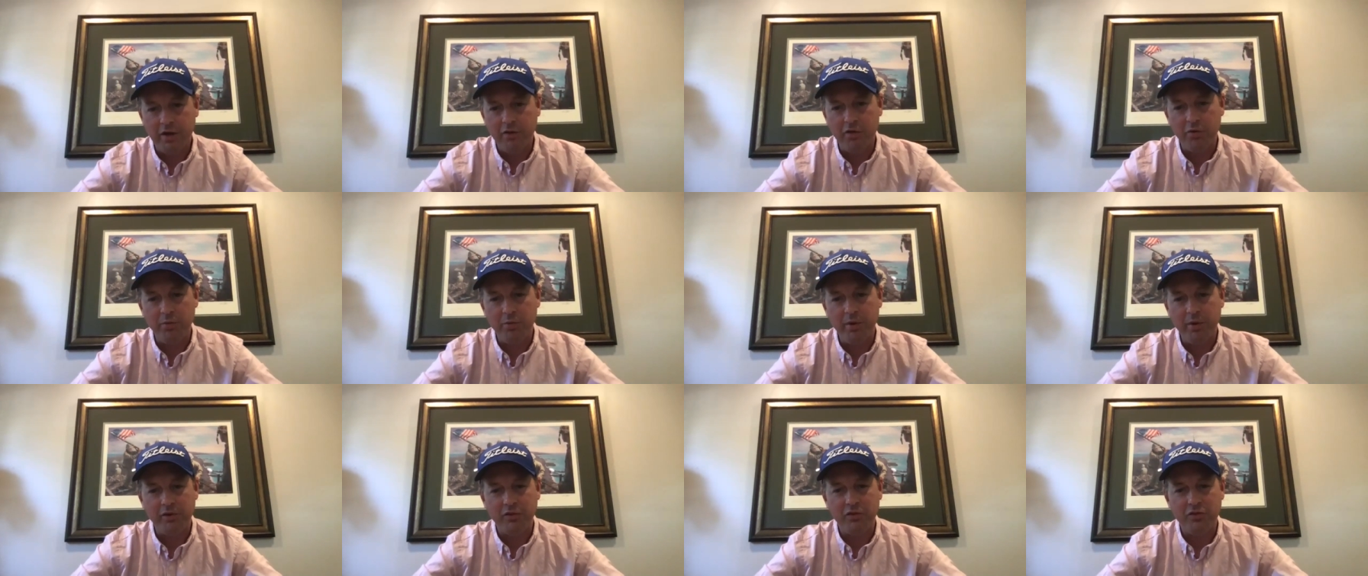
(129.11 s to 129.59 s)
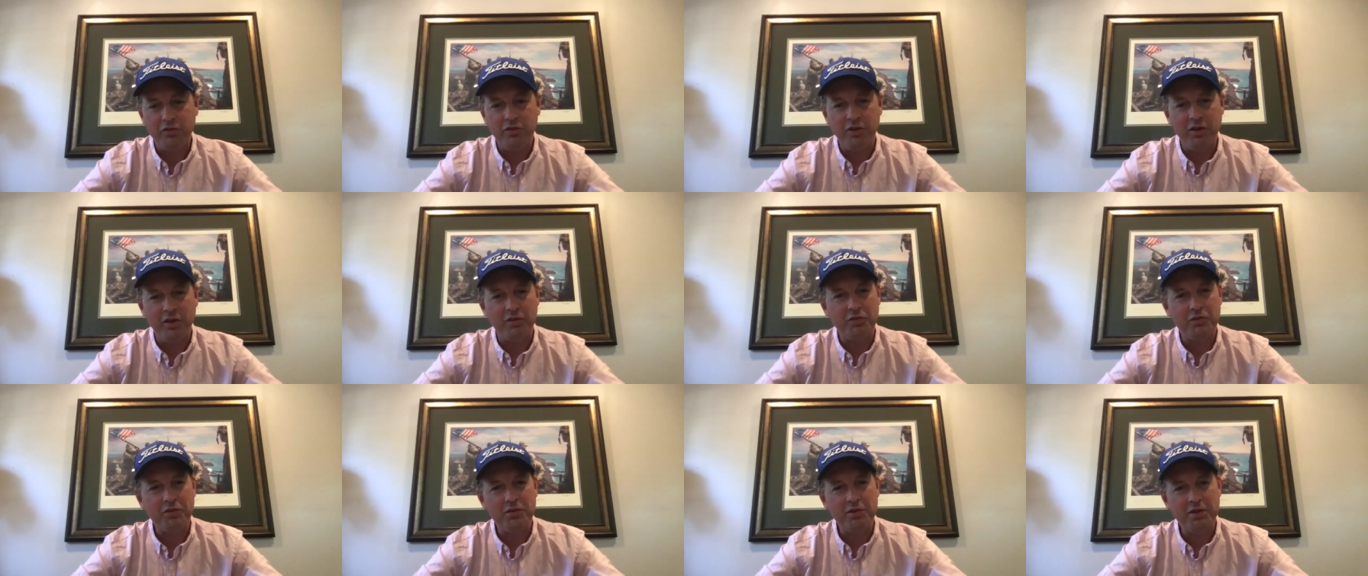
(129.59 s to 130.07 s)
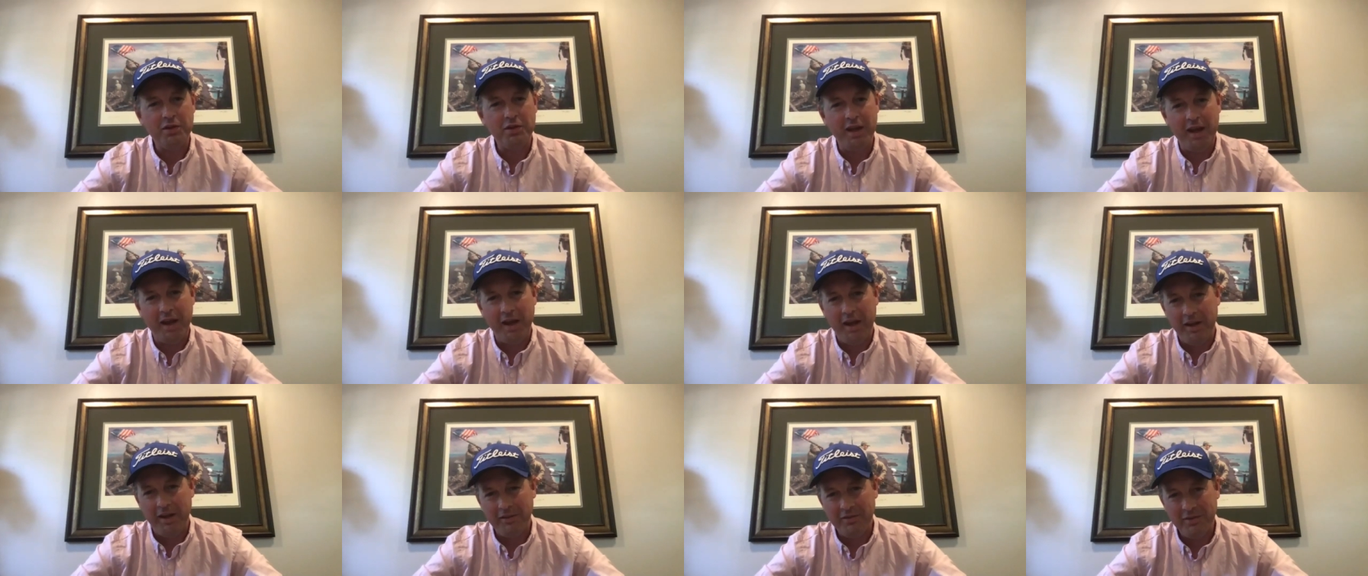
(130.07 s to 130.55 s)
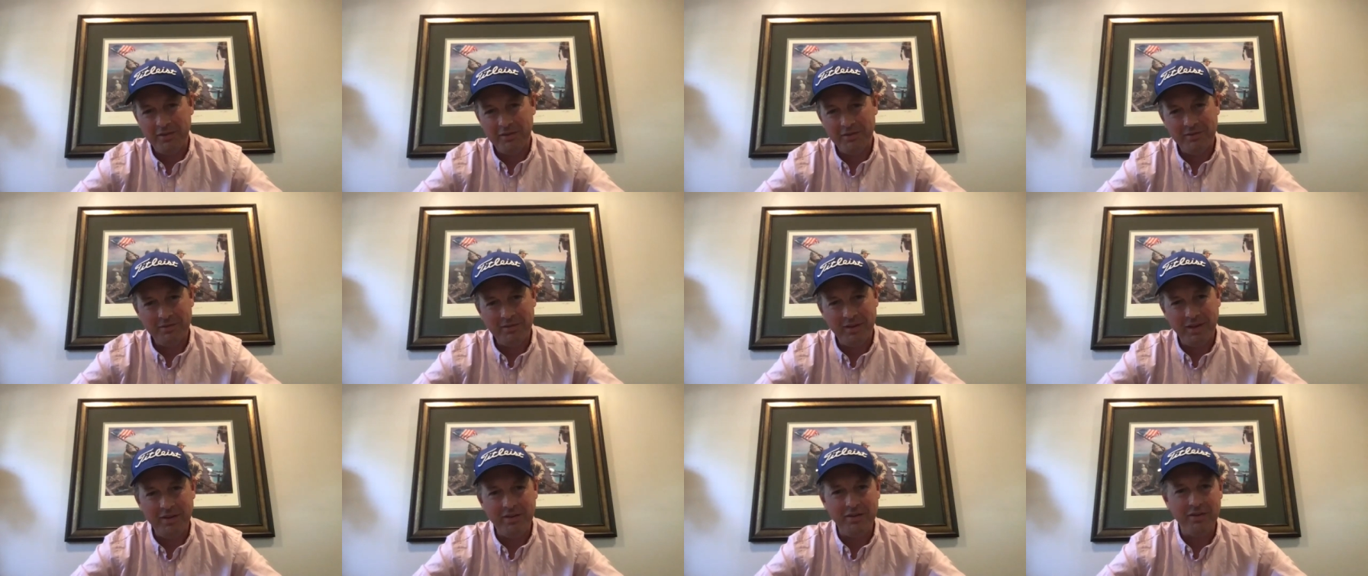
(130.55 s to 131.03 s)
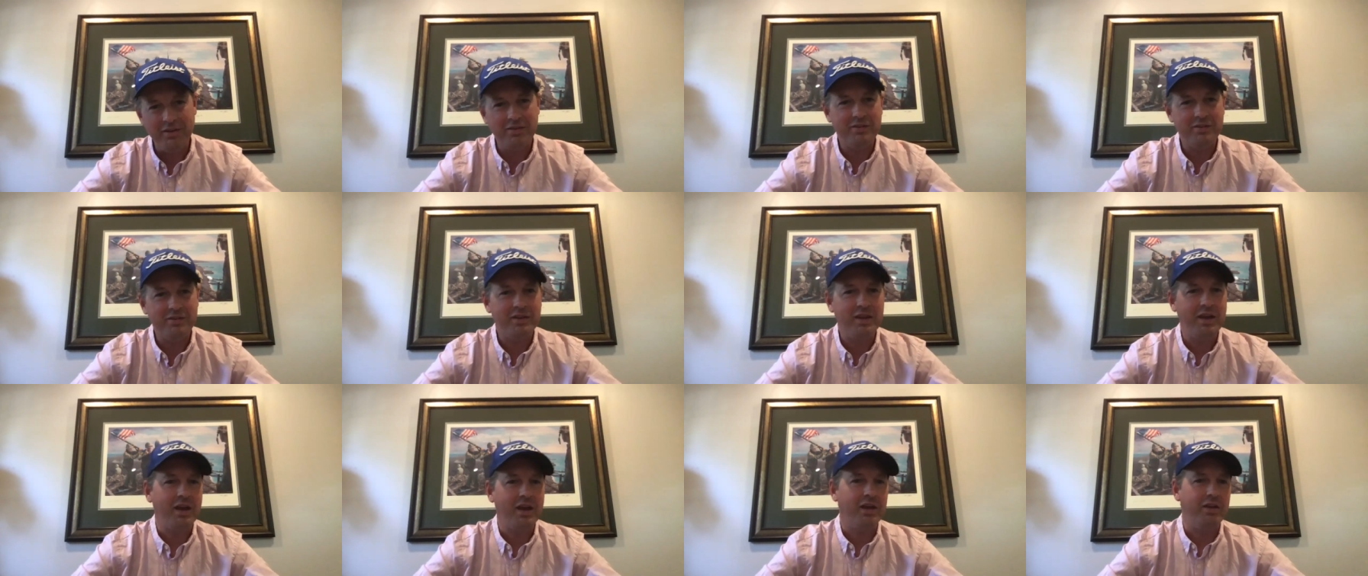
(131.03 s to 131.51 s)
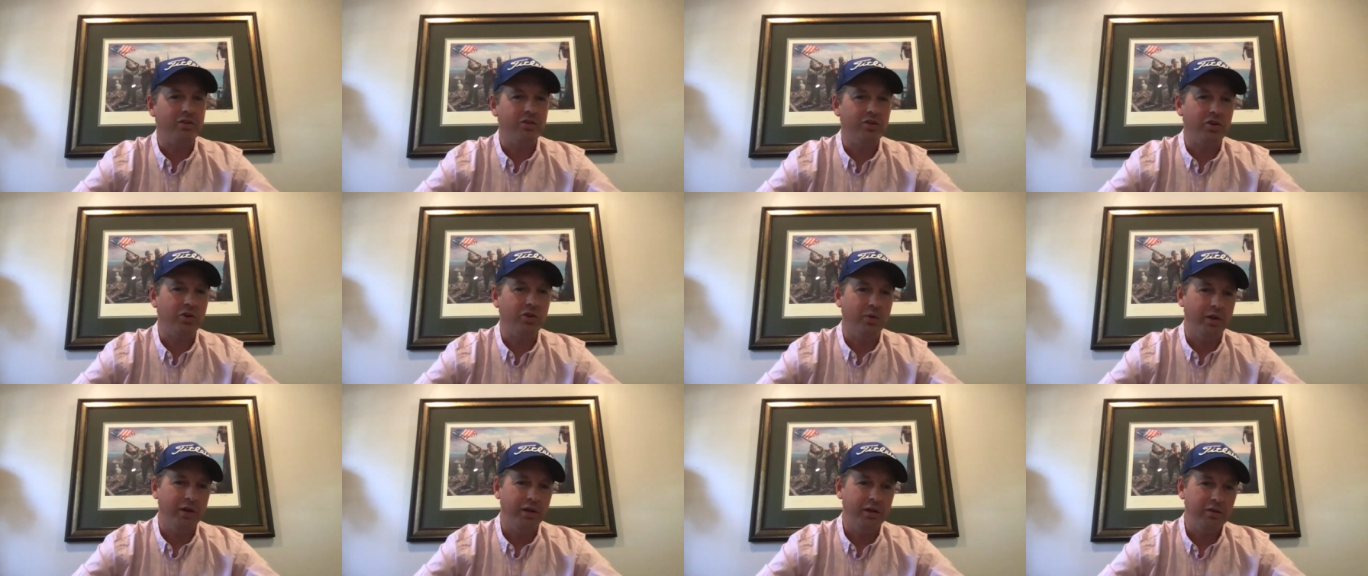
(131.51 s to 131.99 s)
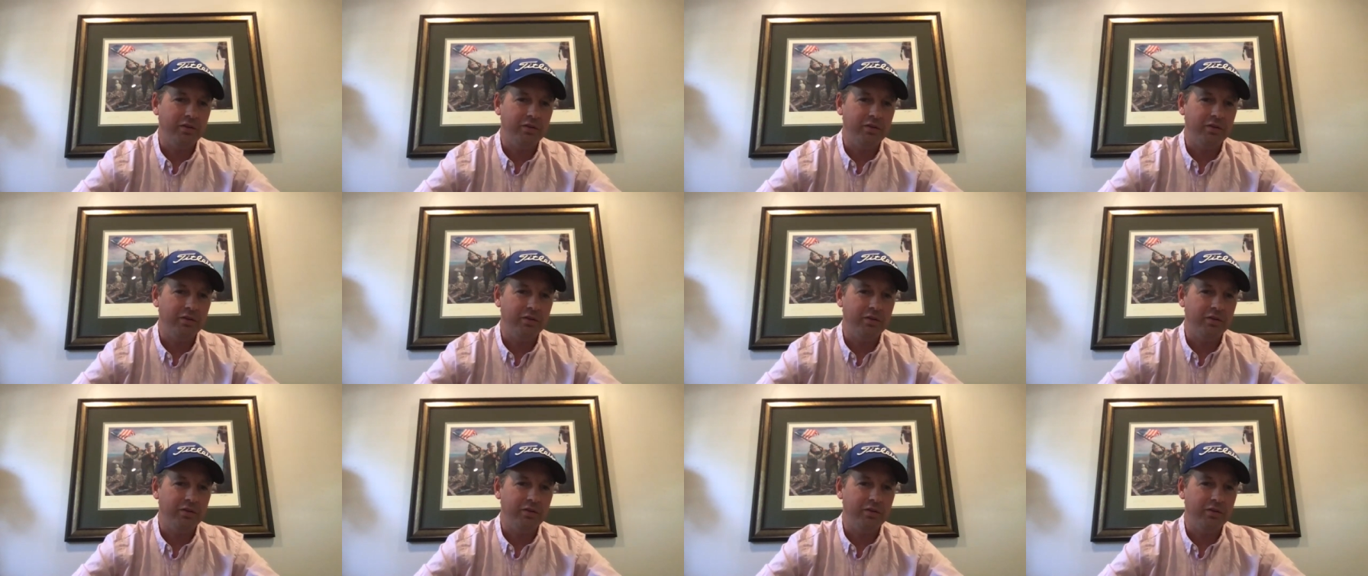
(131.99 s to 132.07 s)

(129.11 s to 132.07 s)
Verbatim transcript: governments just can't. They just can't do it.